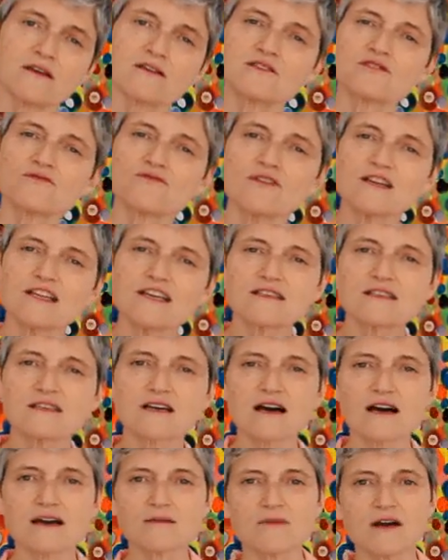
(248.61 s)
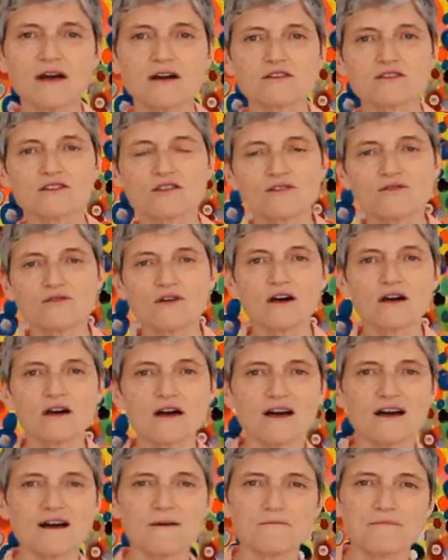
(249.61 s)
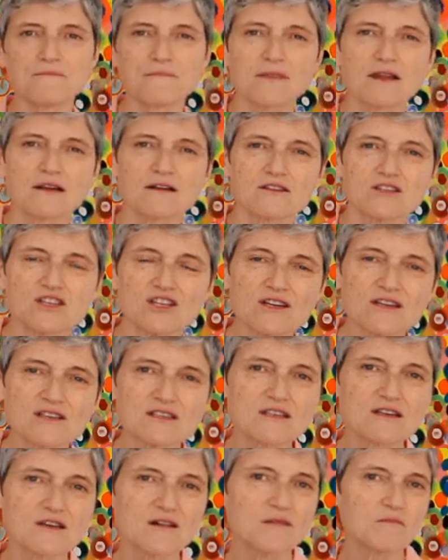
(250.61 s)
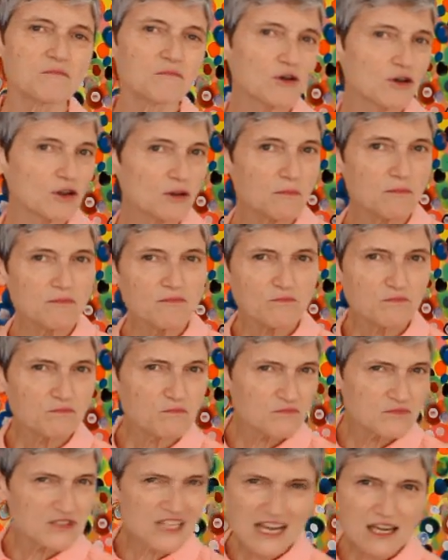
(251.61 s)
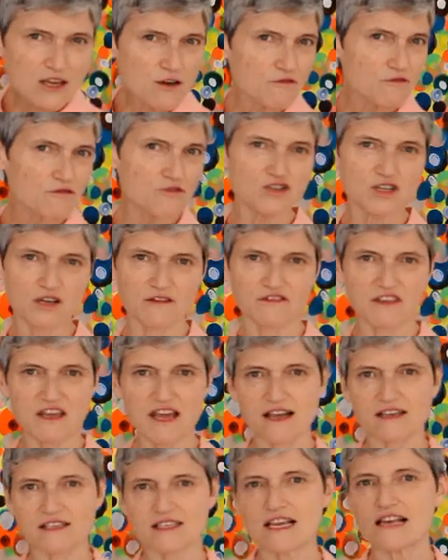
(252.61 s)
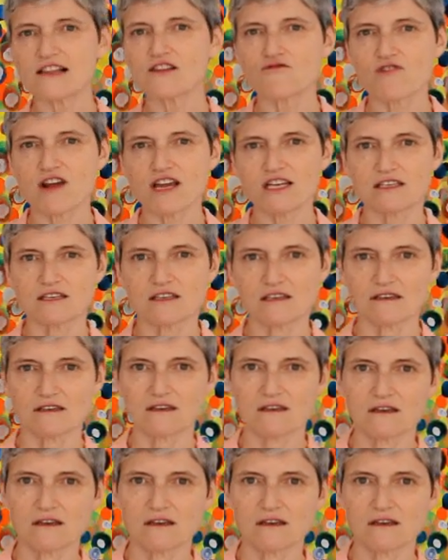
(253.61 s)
So really time to um, just pull, take your foot off the accelerator.